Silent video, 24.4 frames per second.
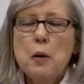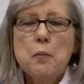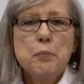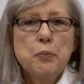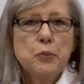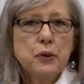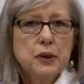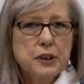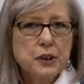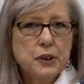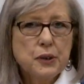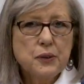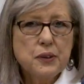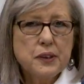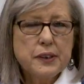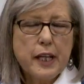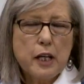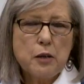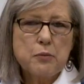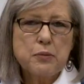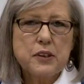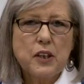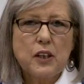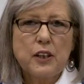put 2
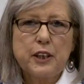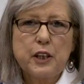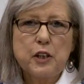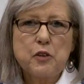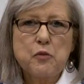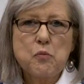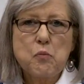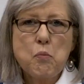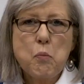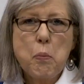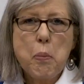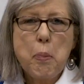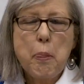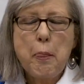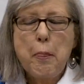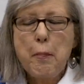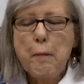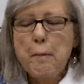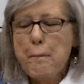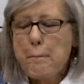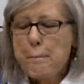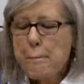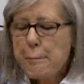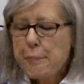stamps on it.
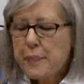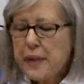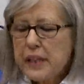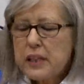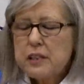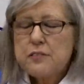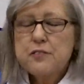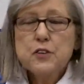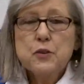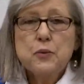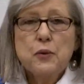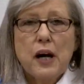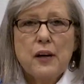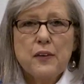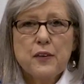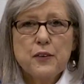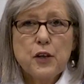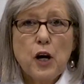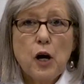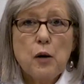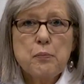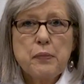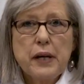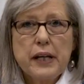If you'd rather
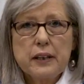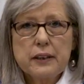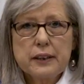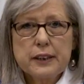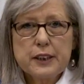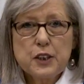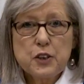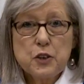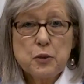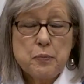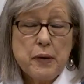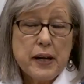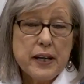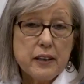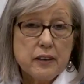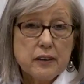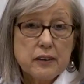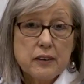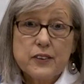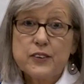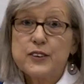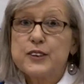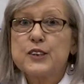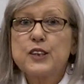not mail it in the mail,
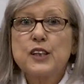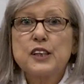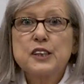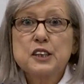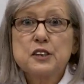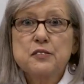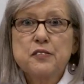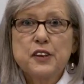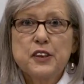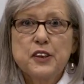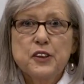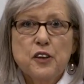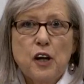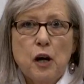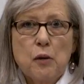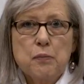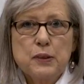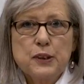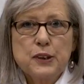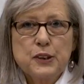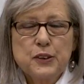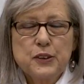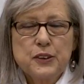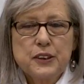there's lots of other
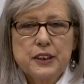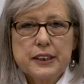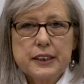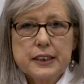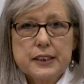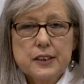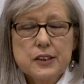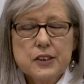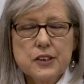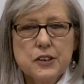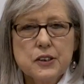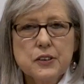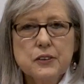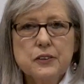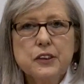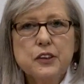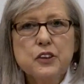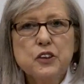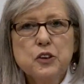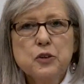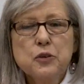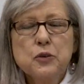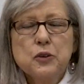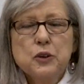opportunities too. You
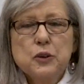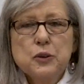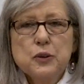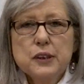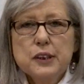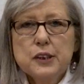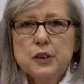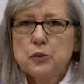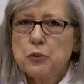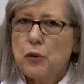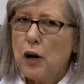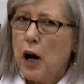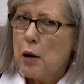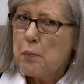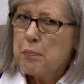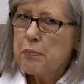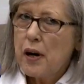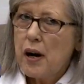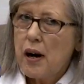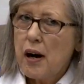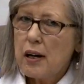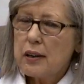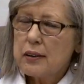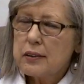can use a drop
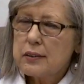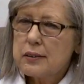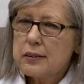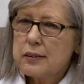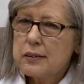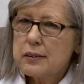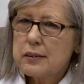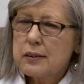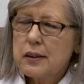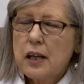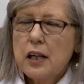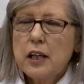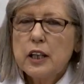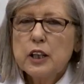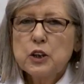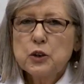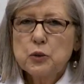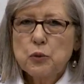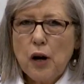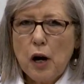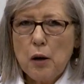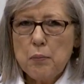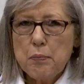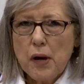box.
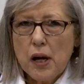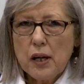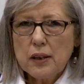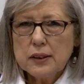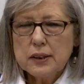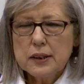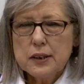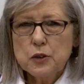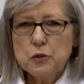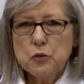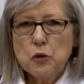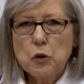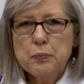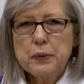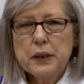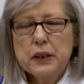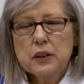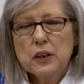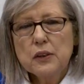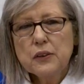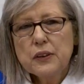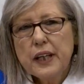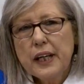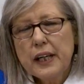Drop boxes will be
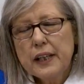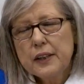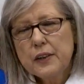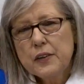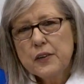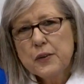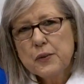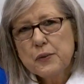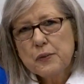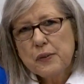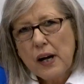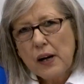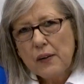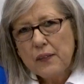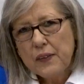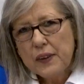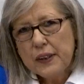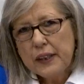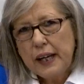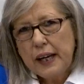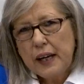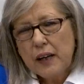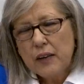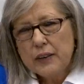located throughout the
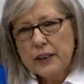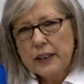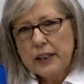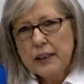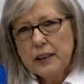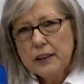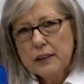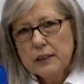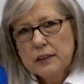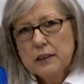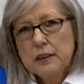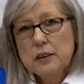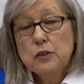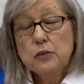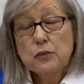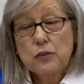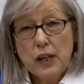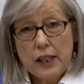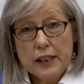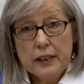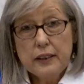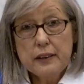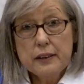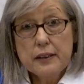county
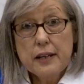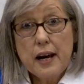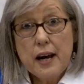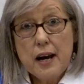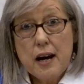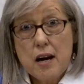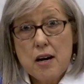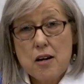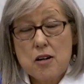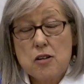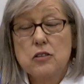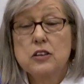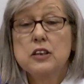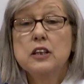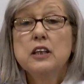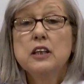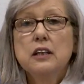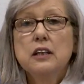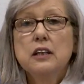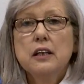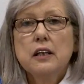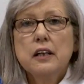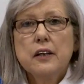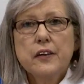right now.
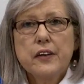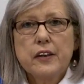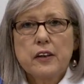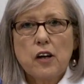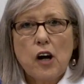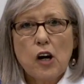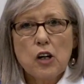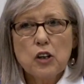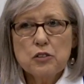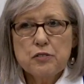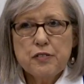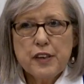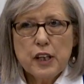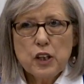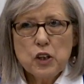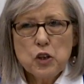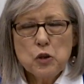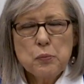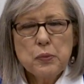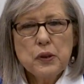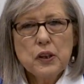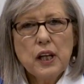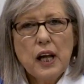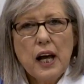They're all
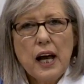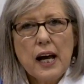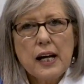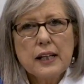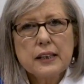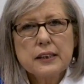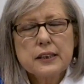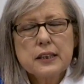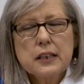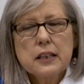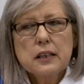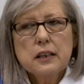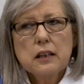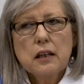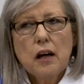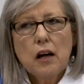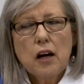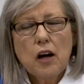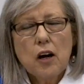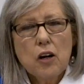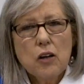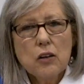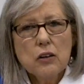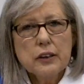available at
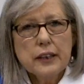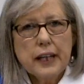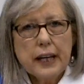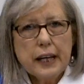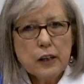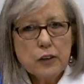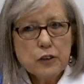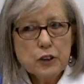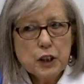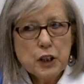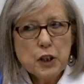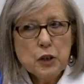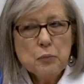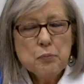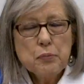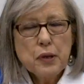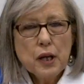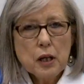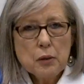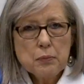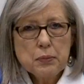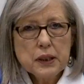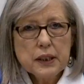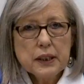all county
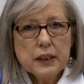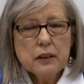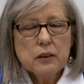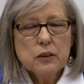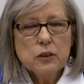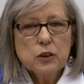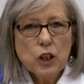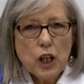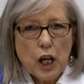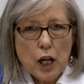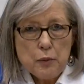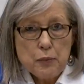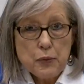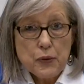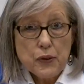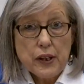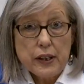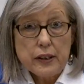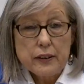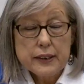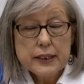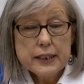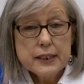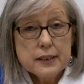public
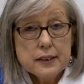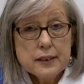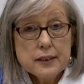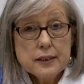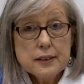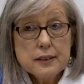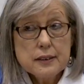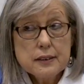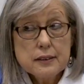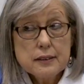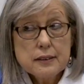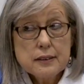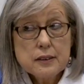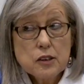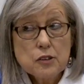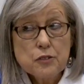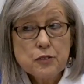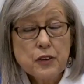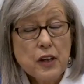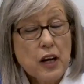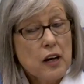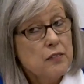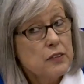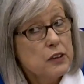libraries. So if
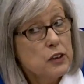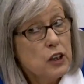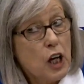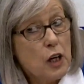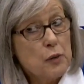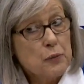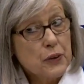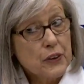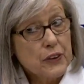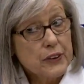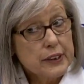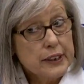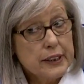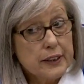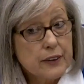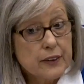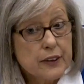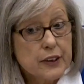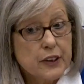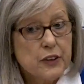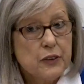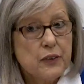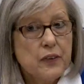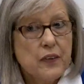you have a library near
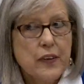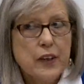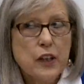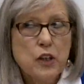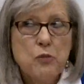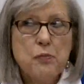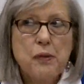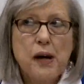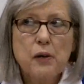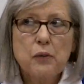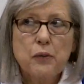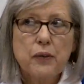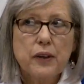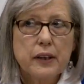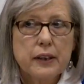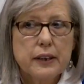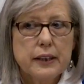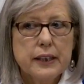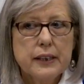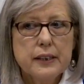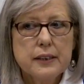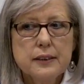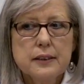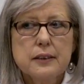you, think about where it
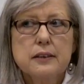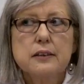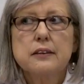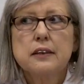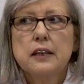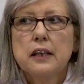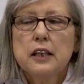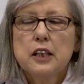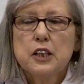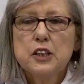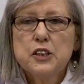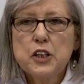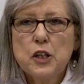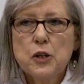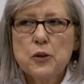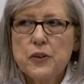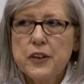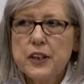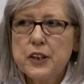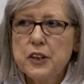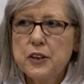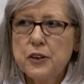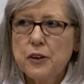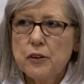is and know that
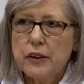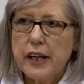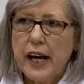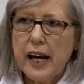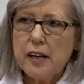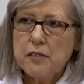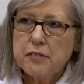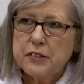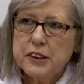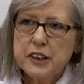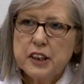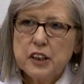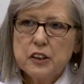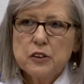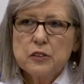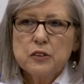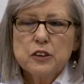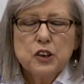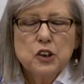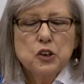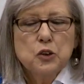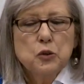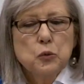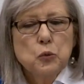you don't have to go
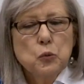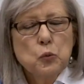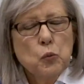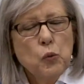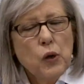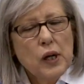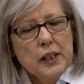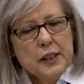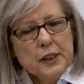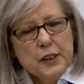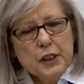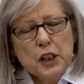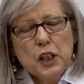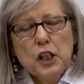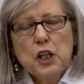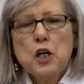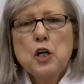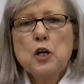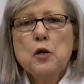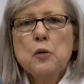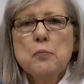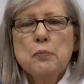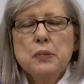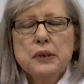to one
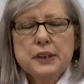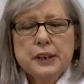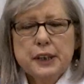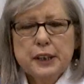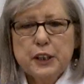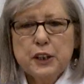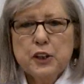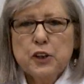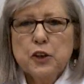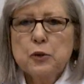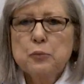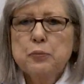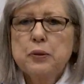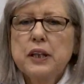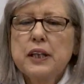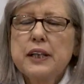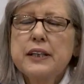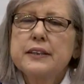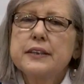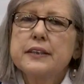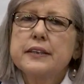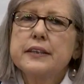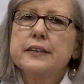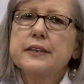particular
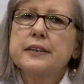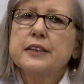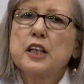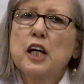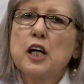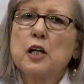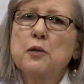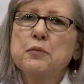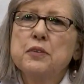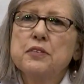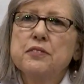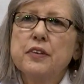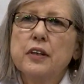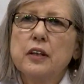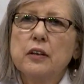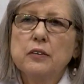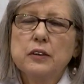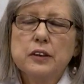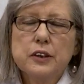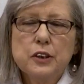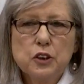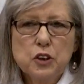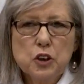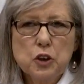place this time to vote.
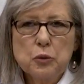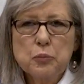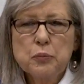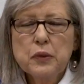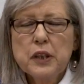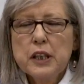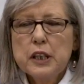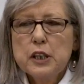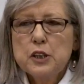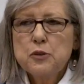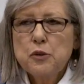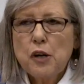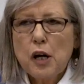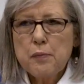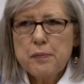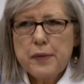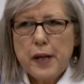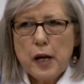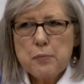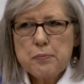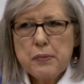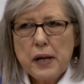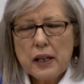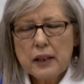You can drop
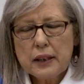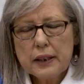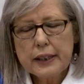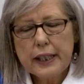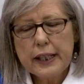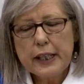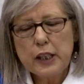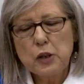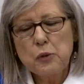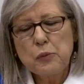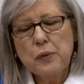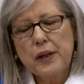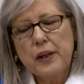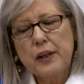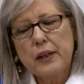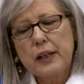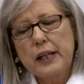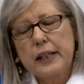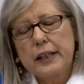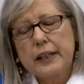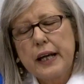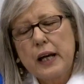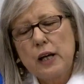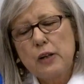that ballot anywhere
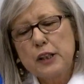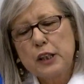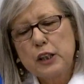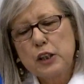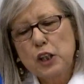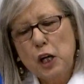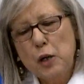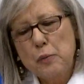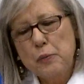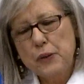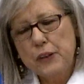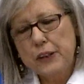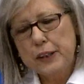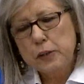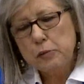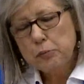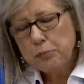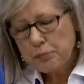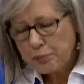at a county library.